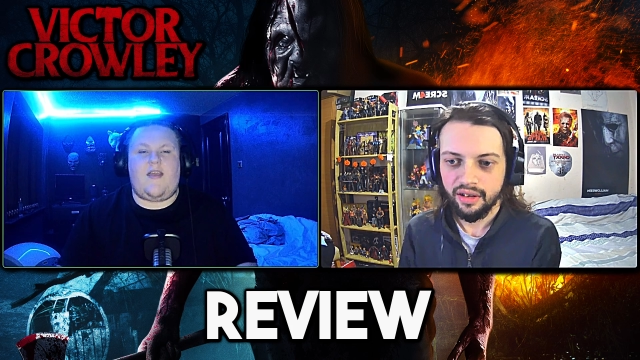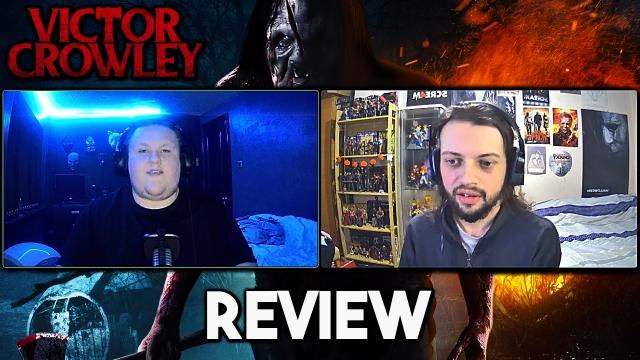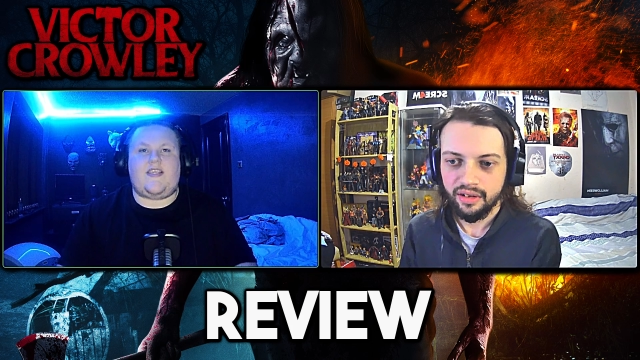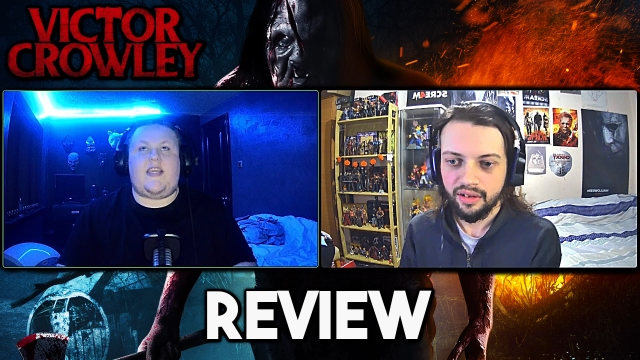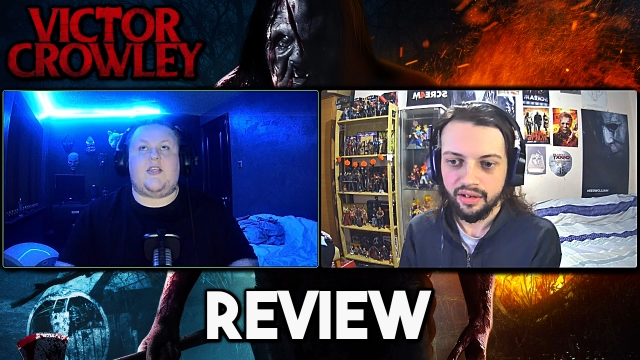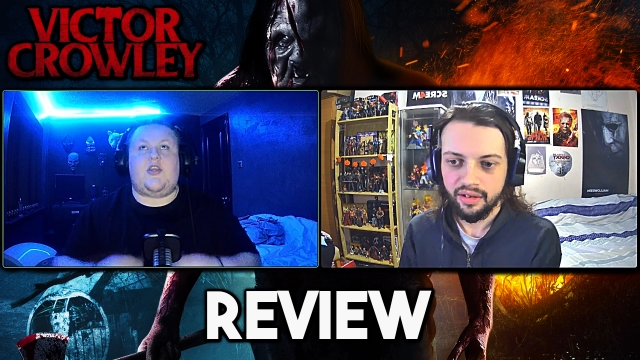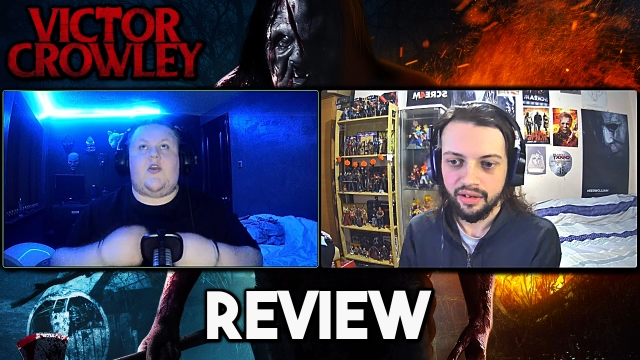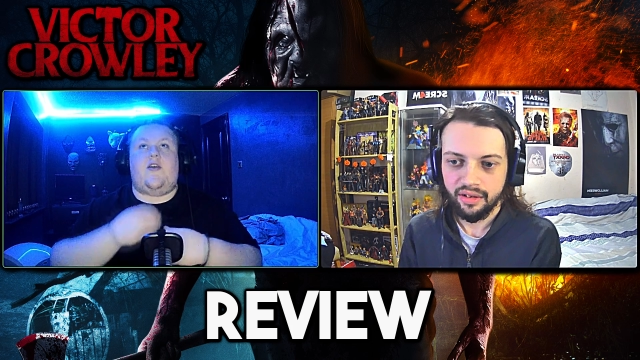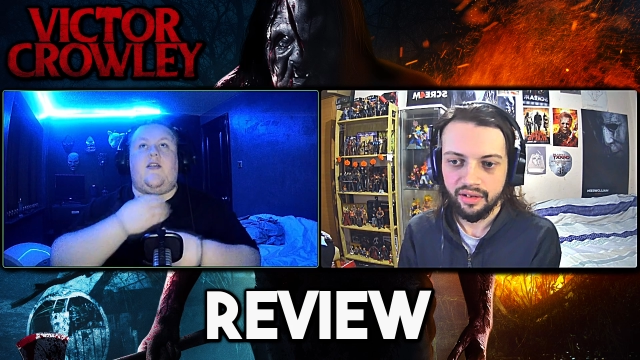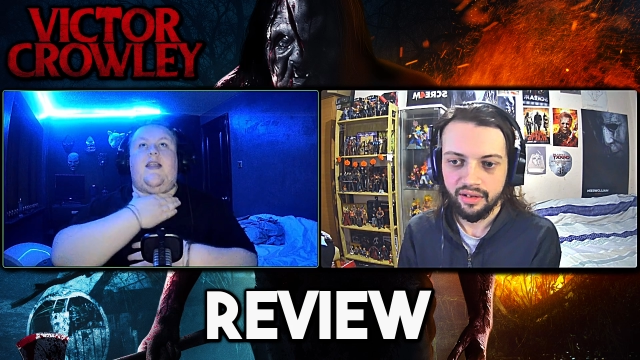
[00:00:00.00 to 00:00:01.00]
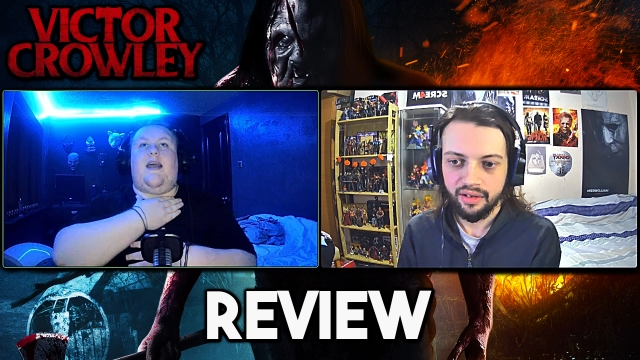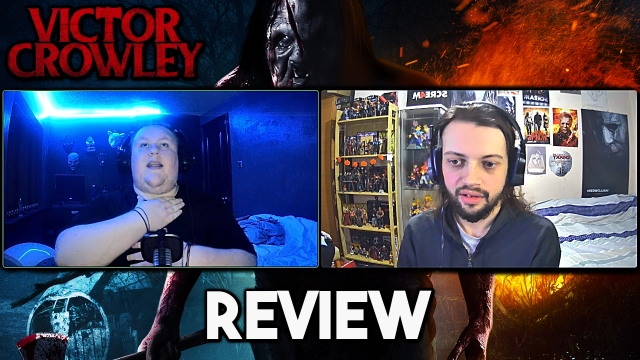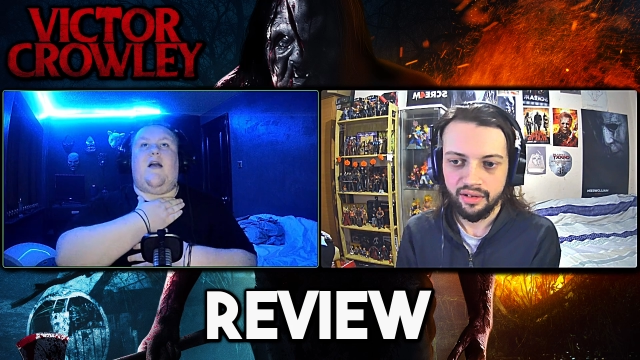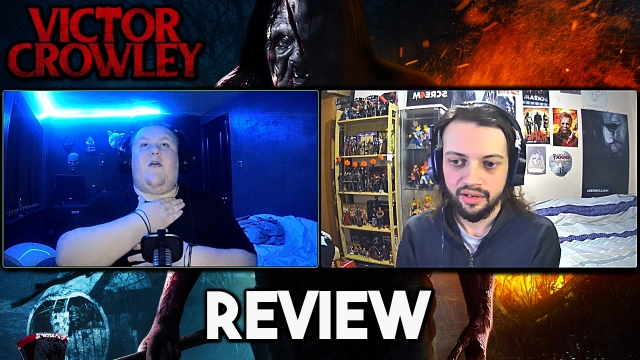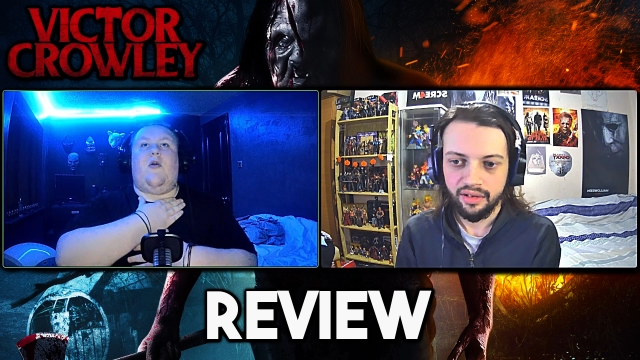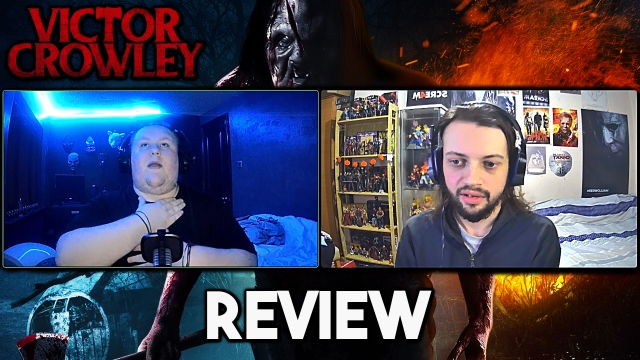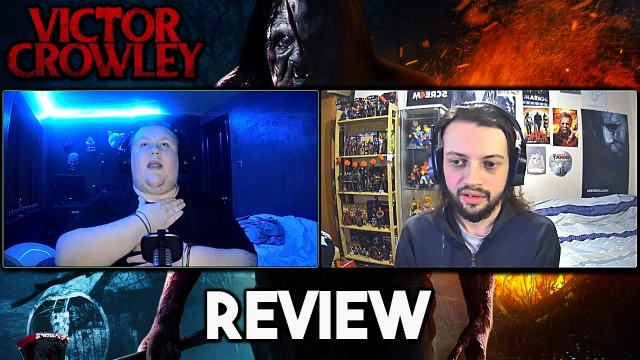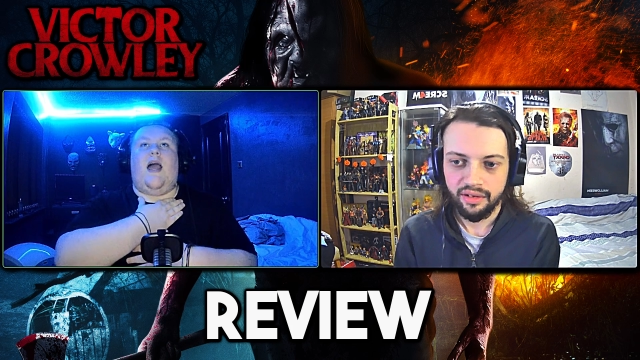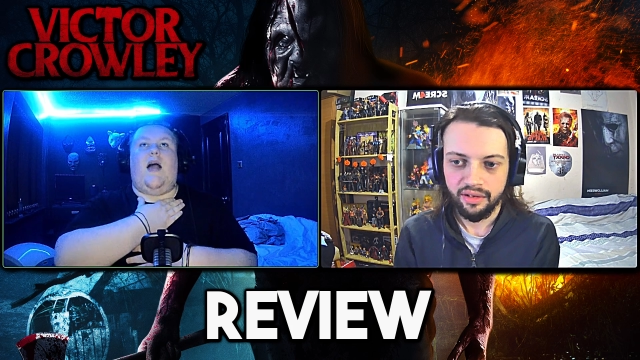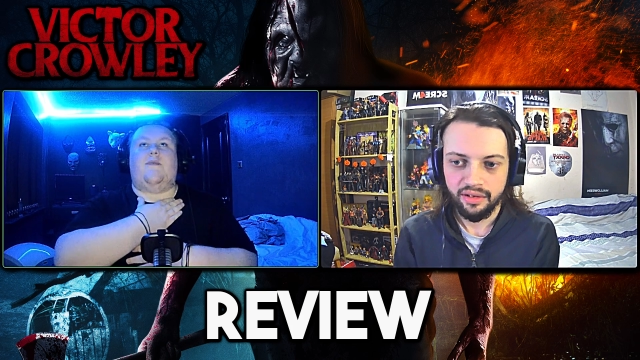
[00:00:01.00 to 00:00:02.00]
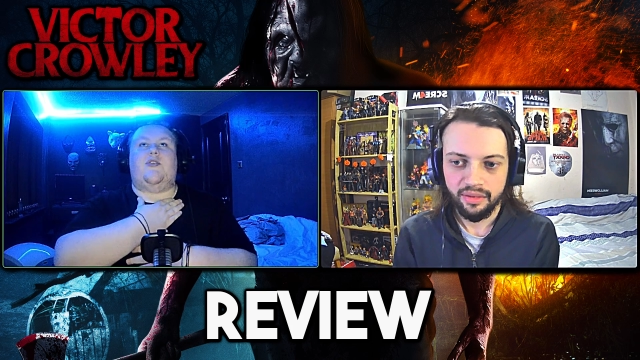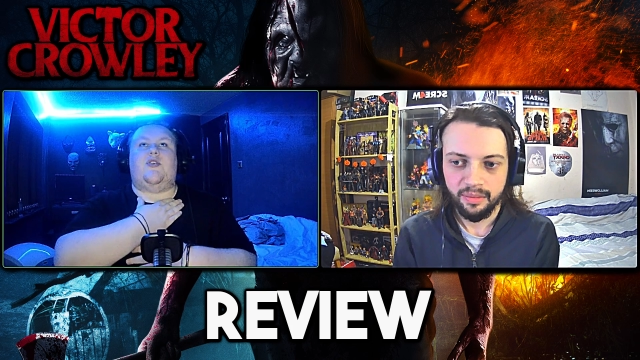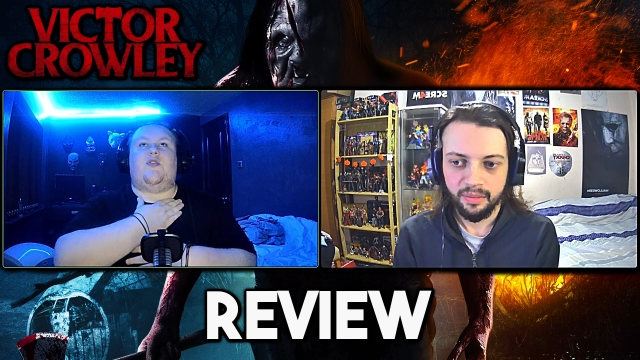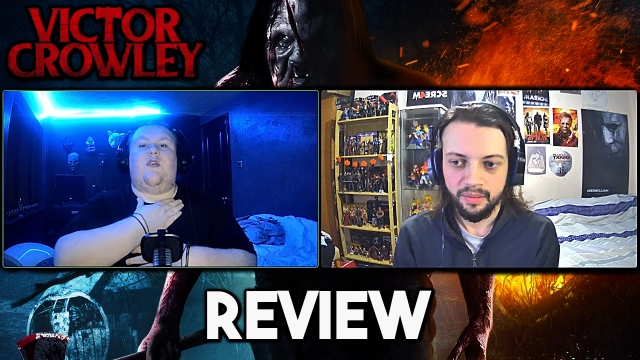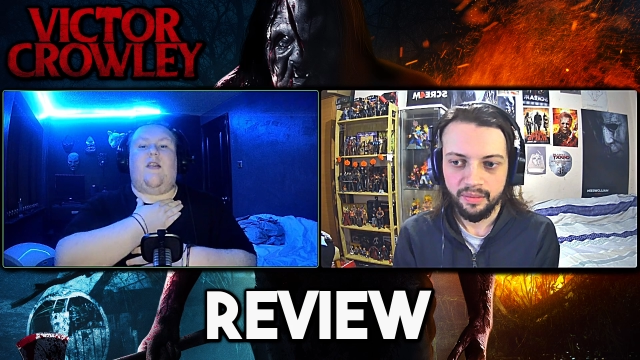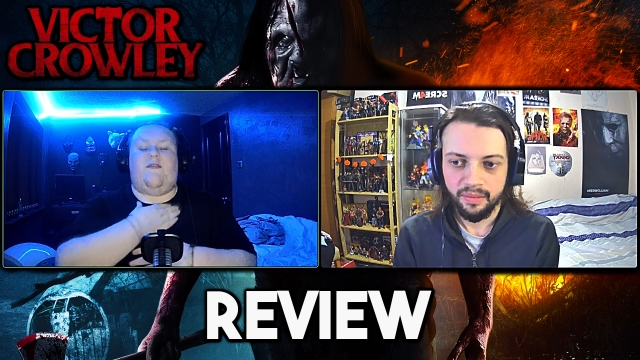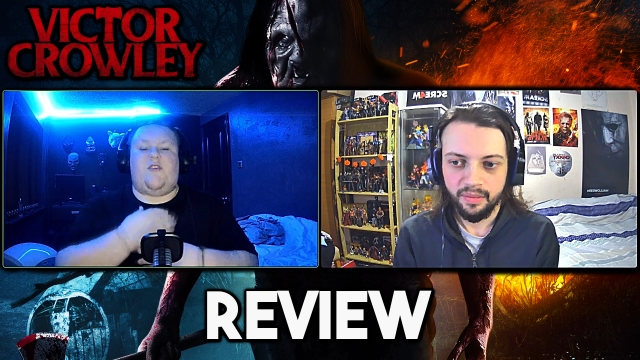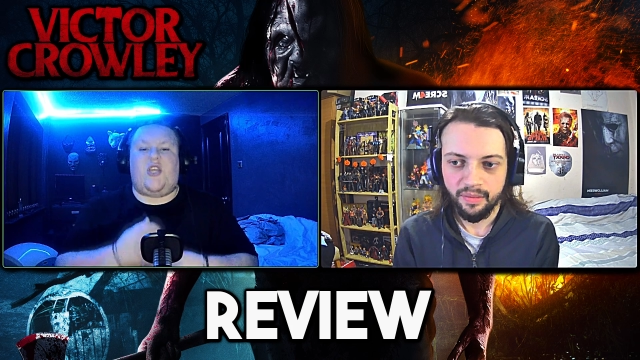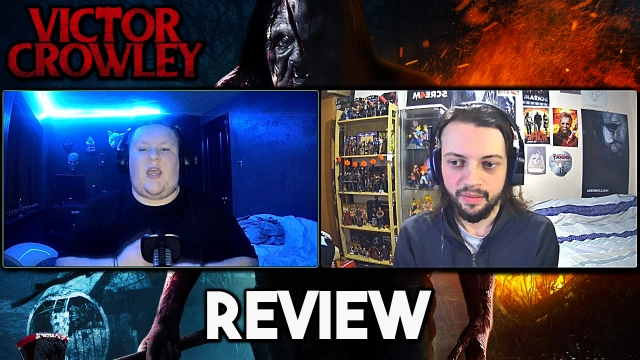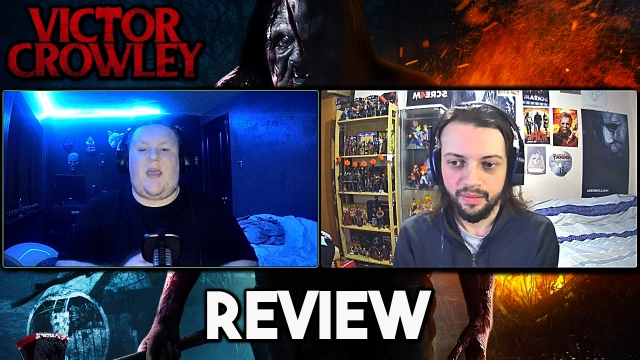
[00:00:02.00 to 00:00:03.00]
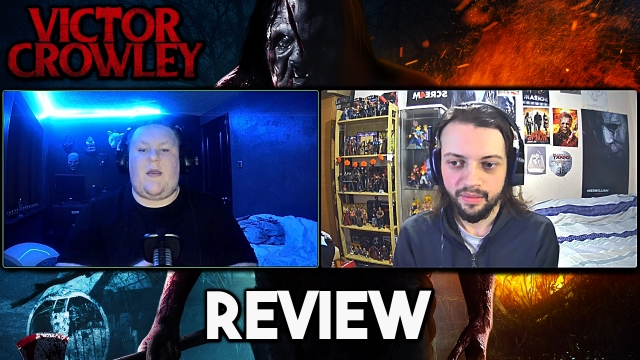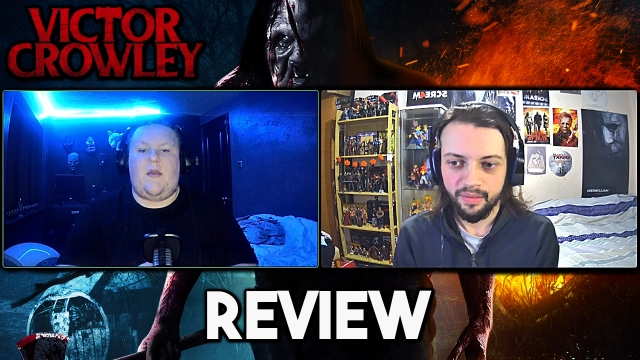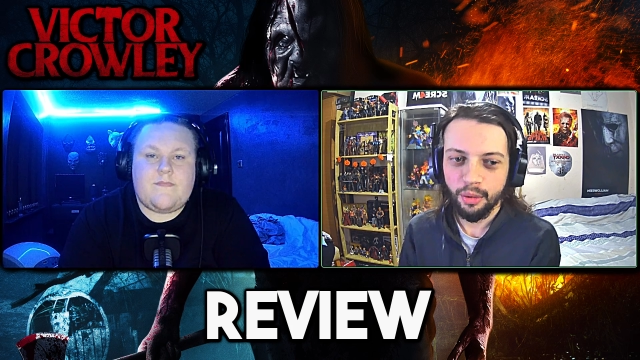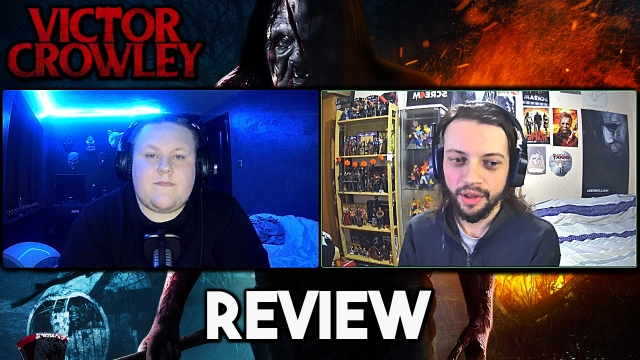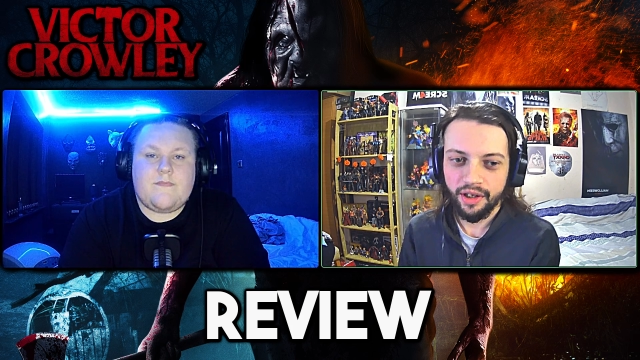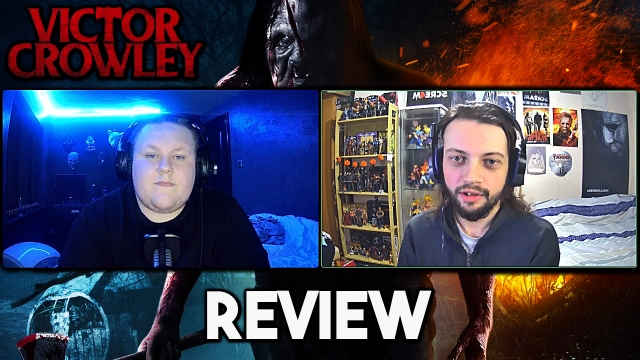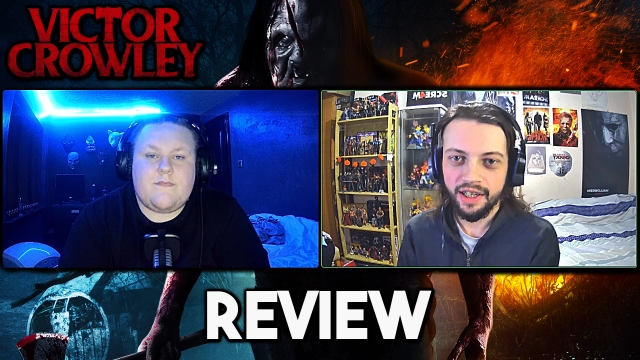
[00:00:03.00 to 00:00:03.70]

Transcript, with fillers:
Speaker 1: you ever see is her neck down, going, "I'm stuck underneath the chair."
Speaker 2: Chloe, the